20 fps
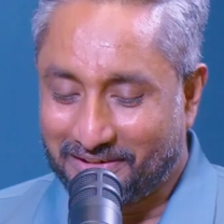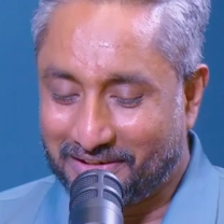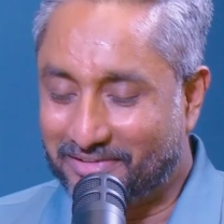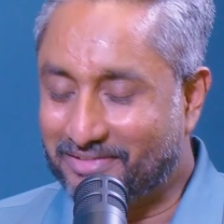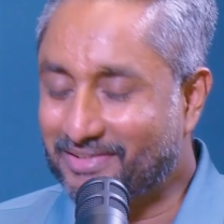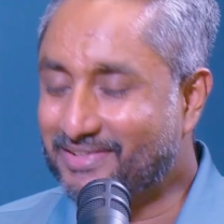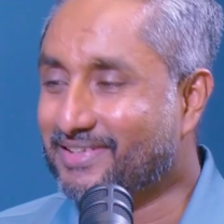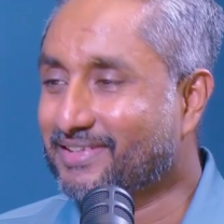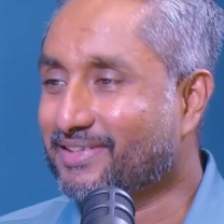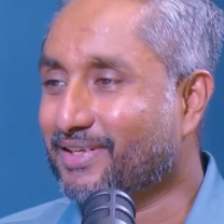
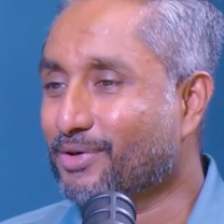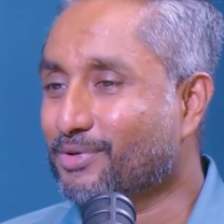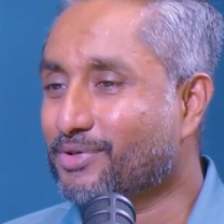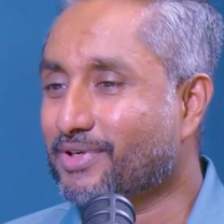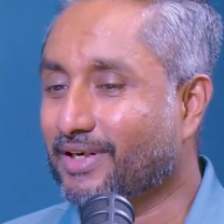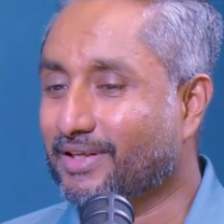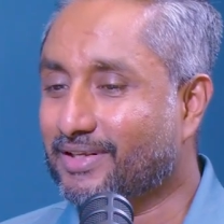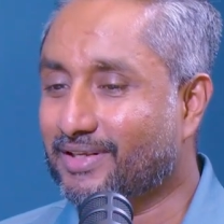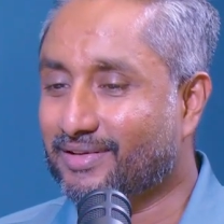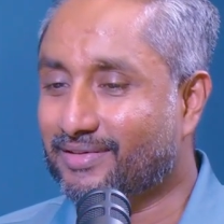Interesting,
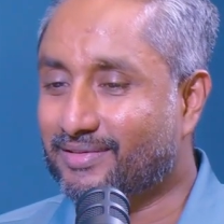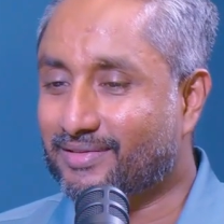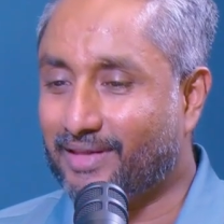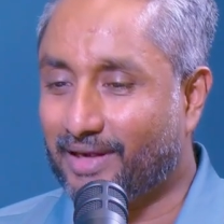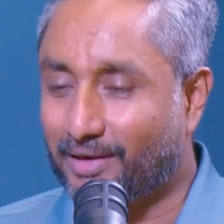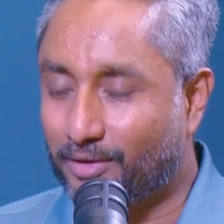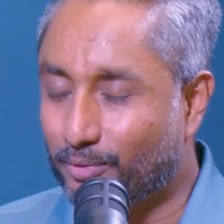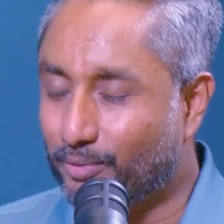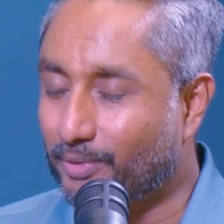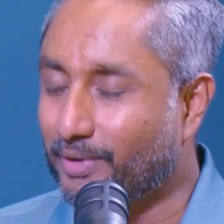Thanushka. I think
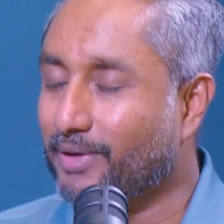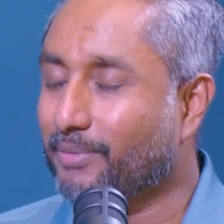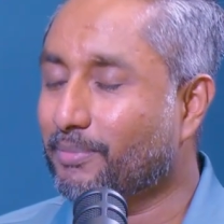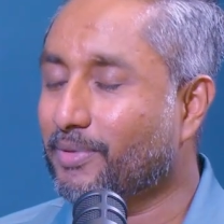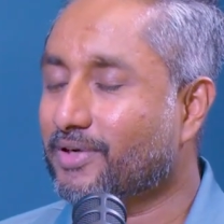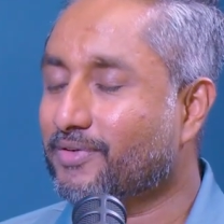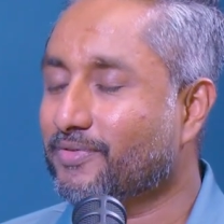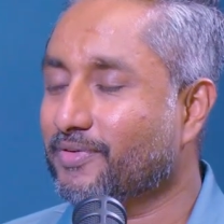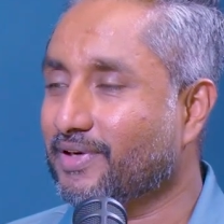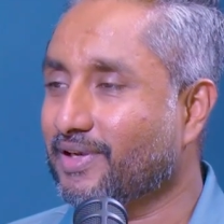thank you very
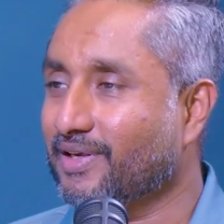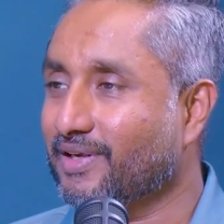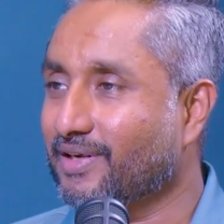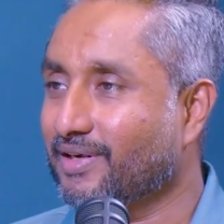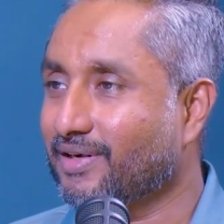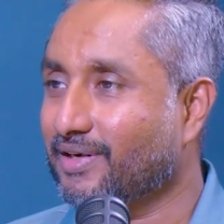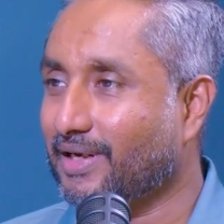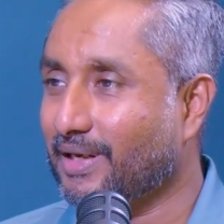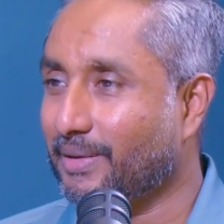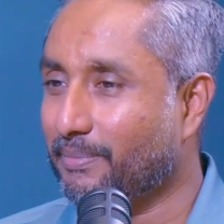much for
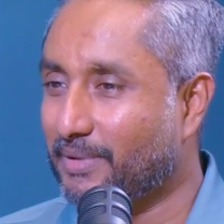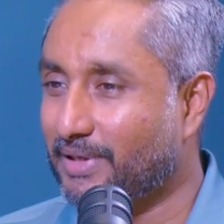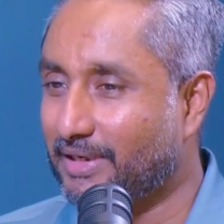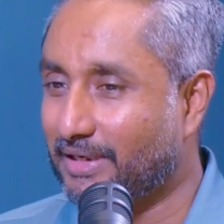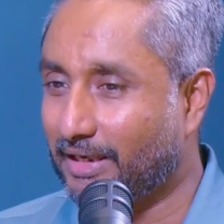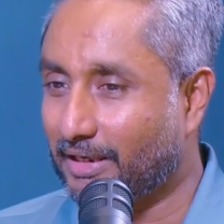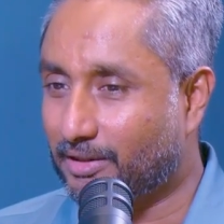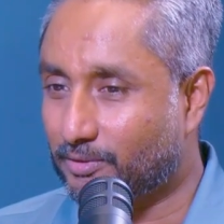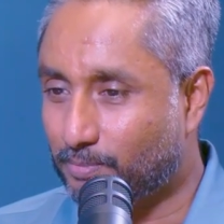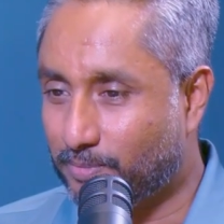taking time
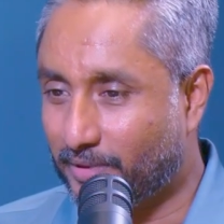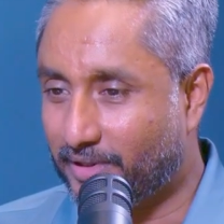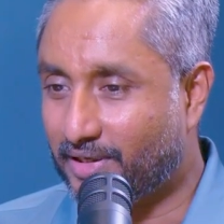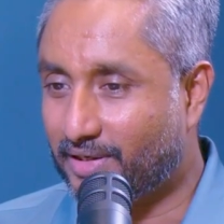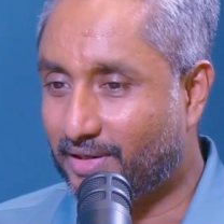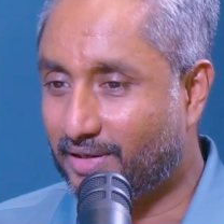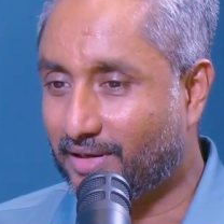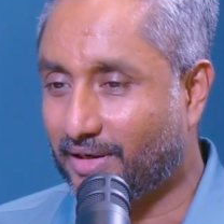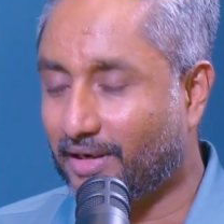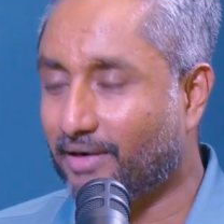and
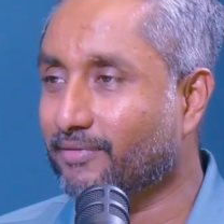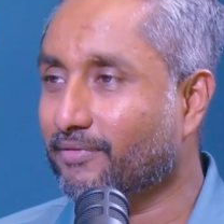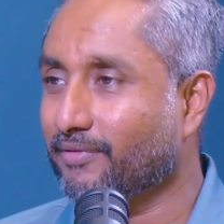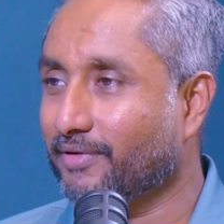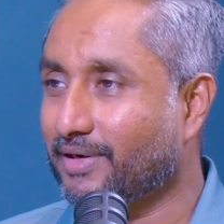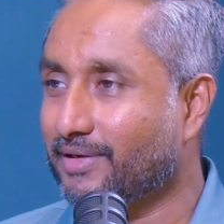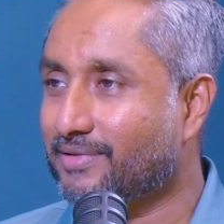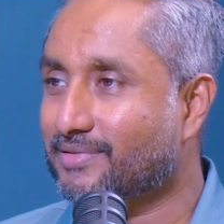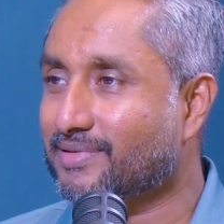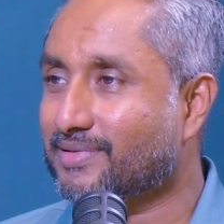explaining and
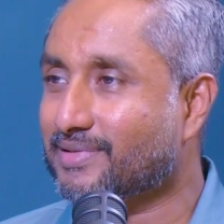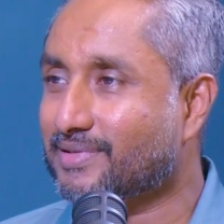very